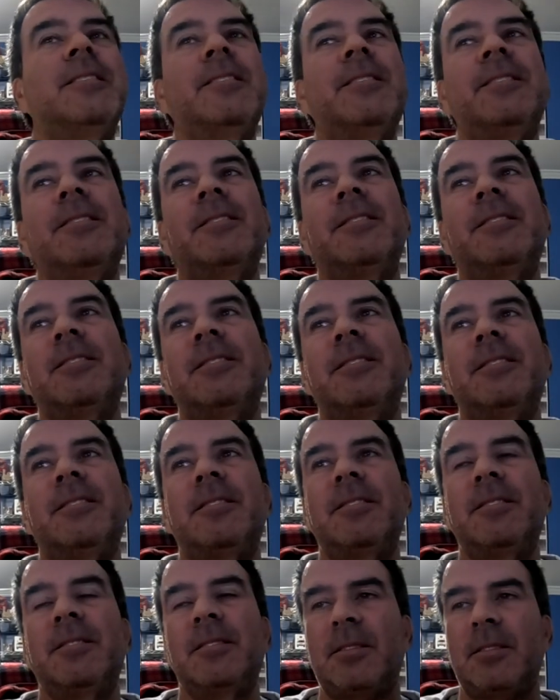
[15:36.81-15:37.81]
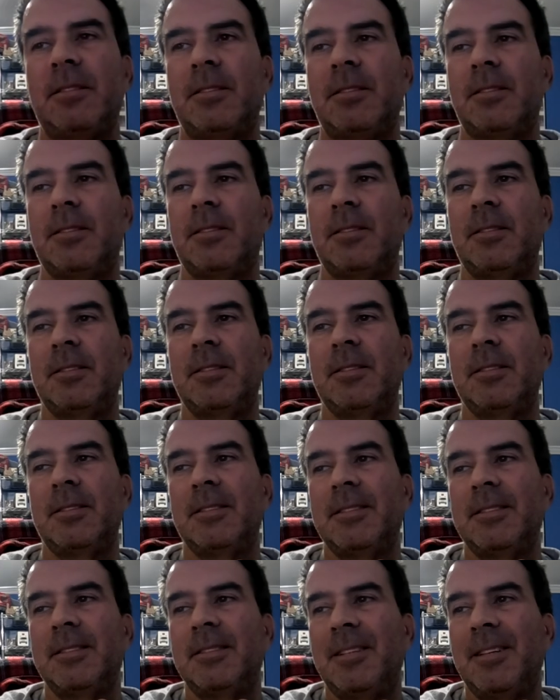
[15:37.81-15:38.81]

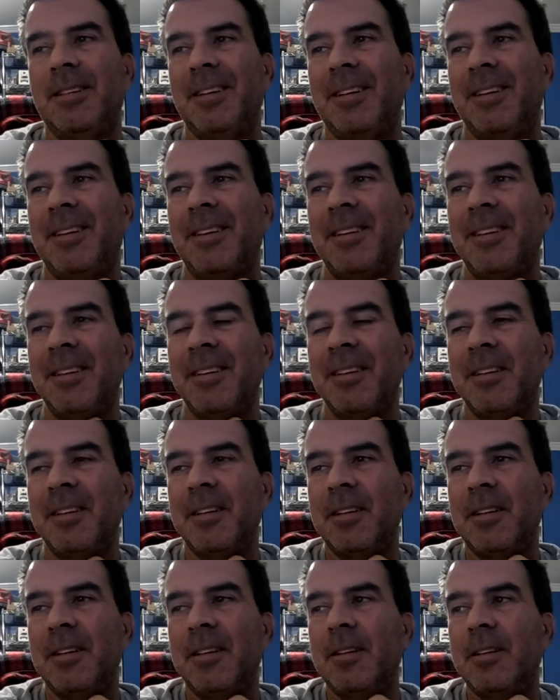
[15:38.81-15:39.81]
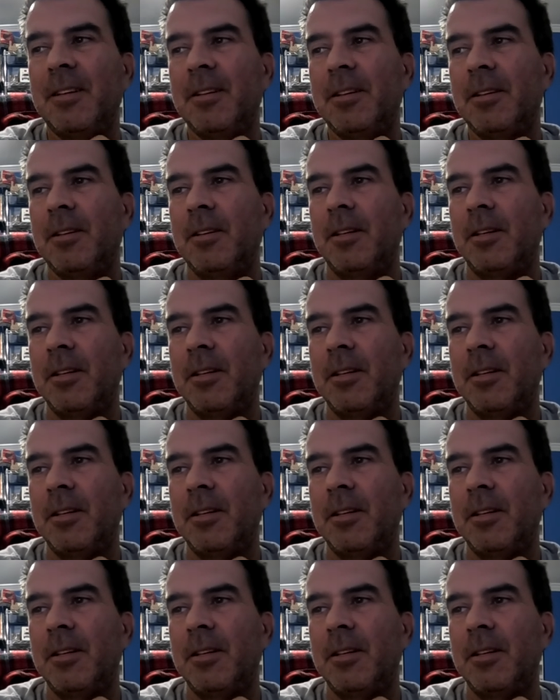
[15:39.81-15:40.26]
The person shown says nothing.